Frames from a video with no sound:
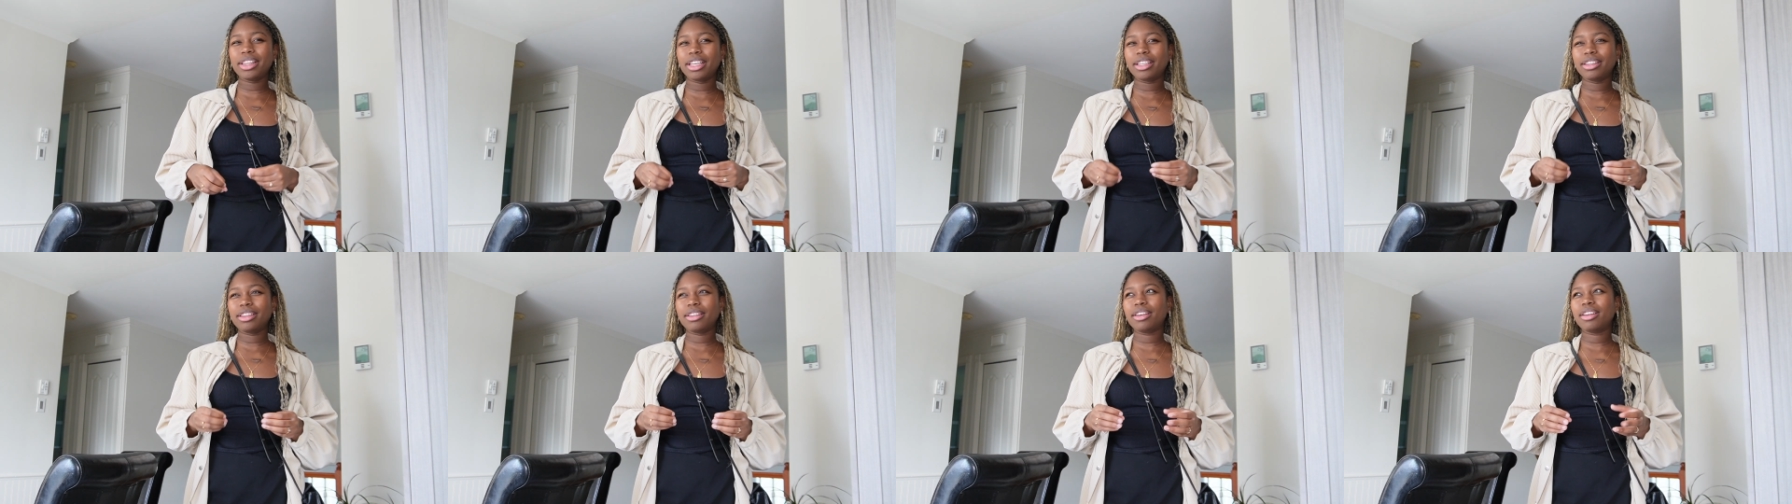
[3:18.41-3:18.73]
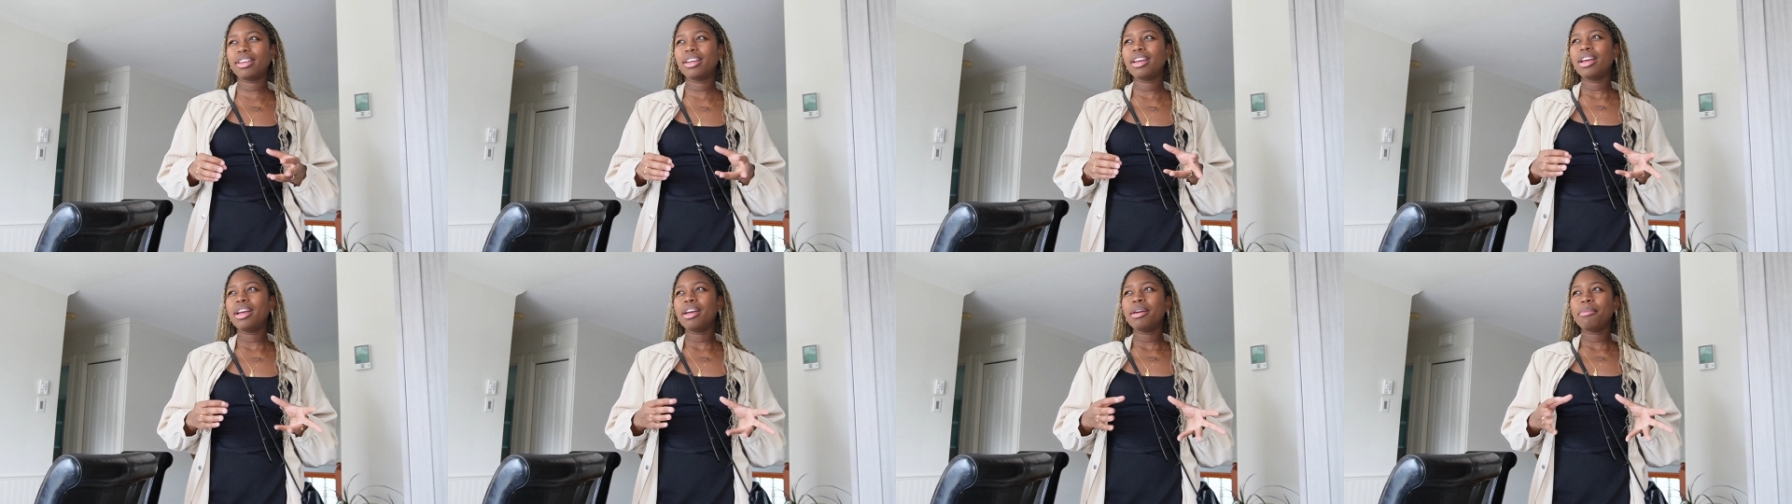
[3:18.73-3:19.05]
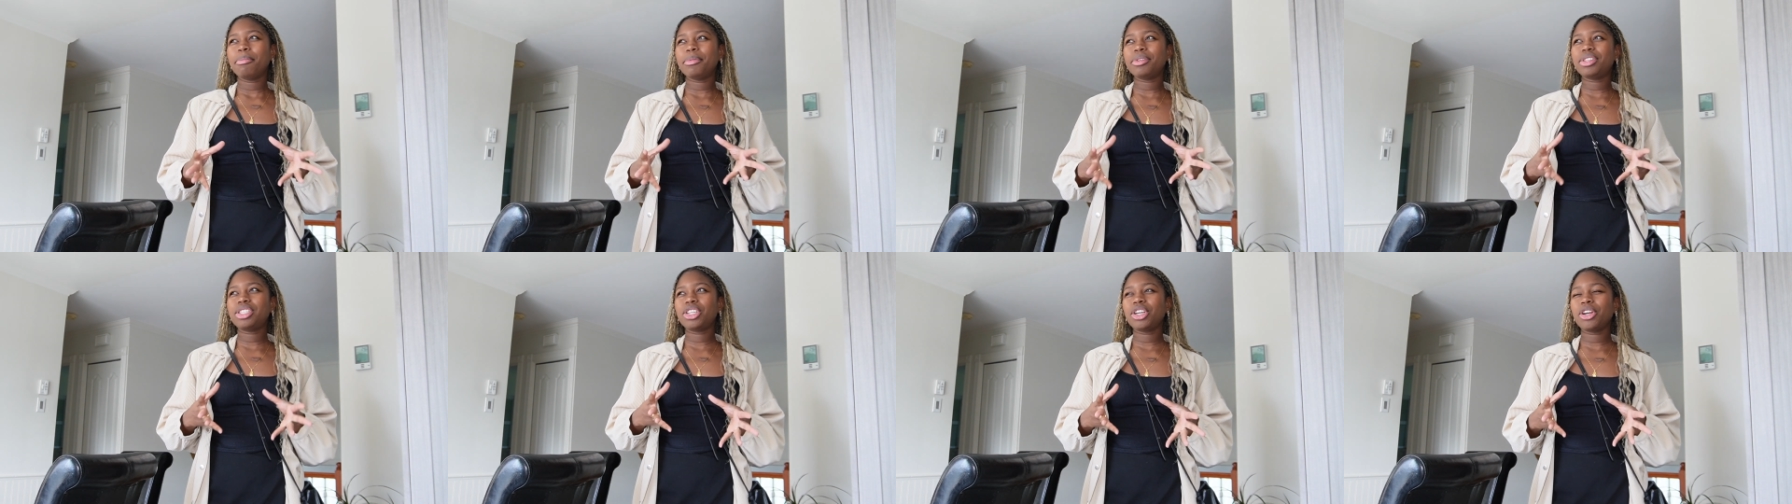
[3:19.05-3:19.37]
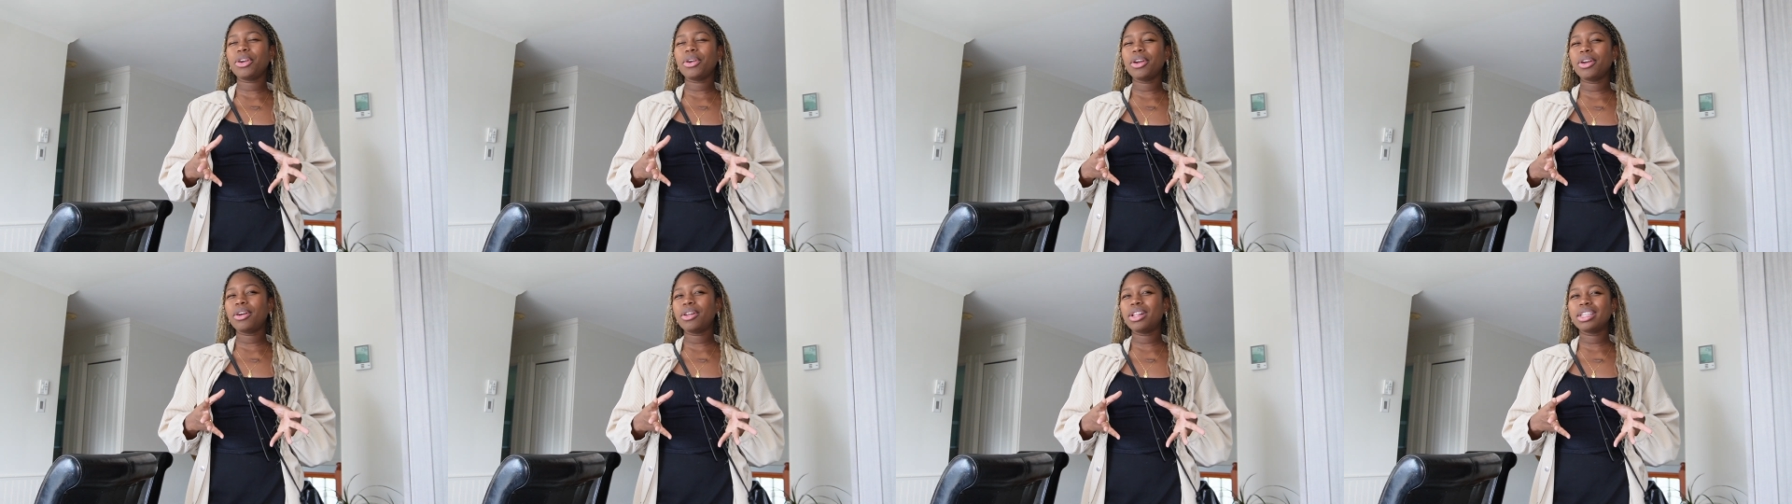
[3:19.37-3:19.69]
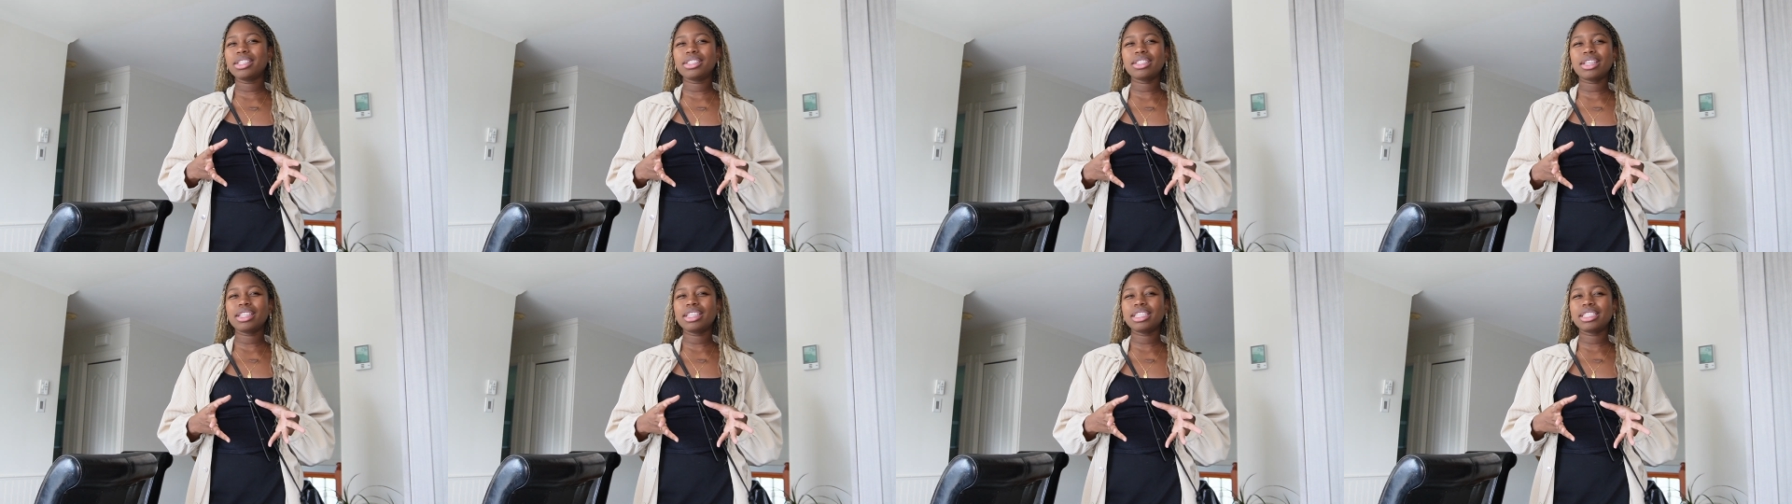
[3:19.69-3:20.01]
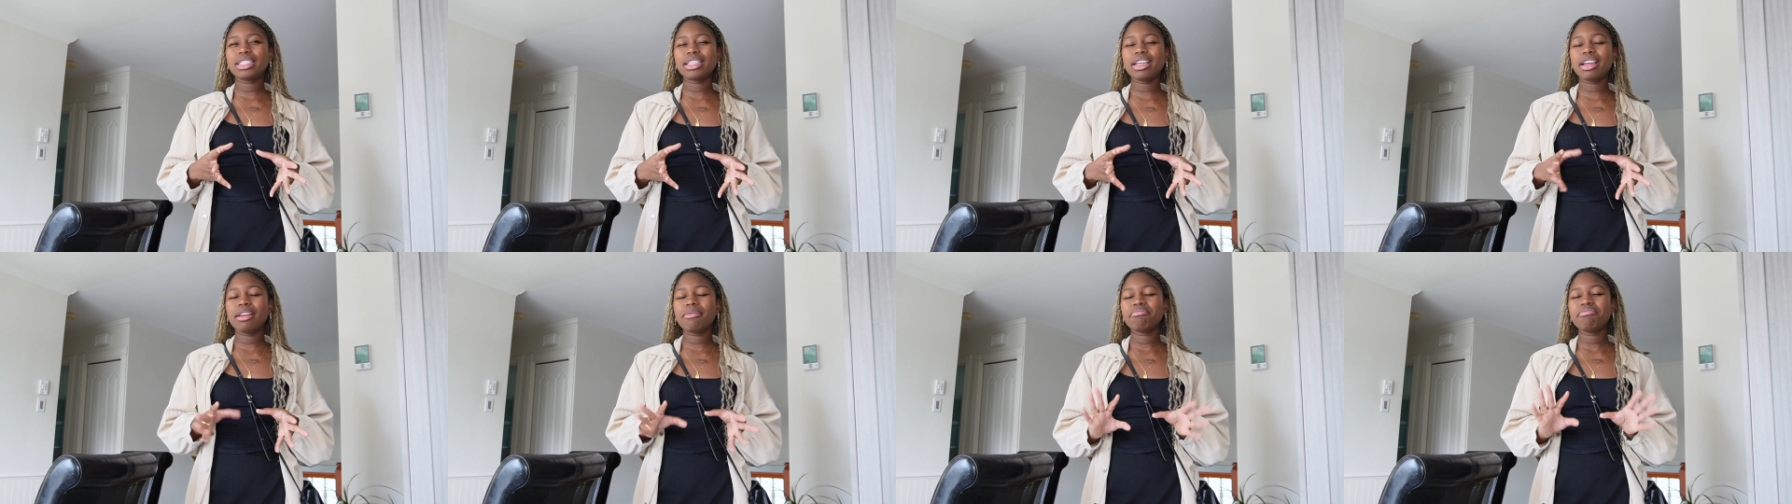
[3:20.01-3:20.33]
like the material is not the
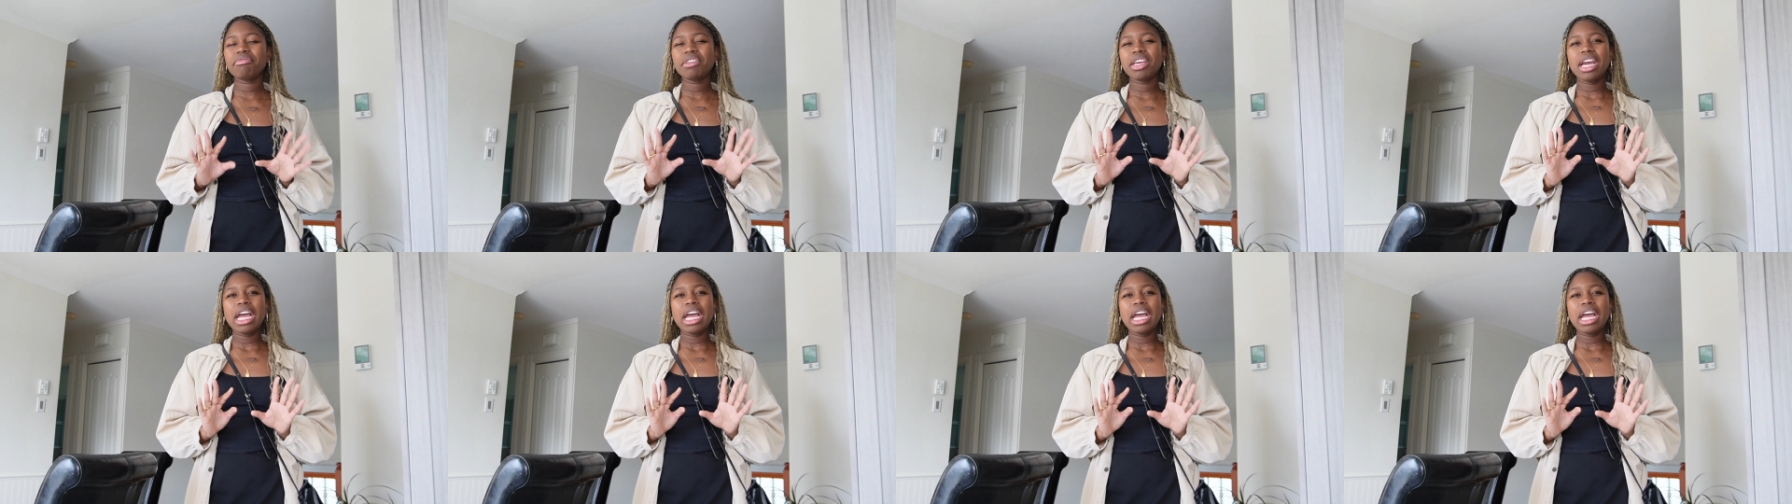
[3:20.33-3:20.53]
same.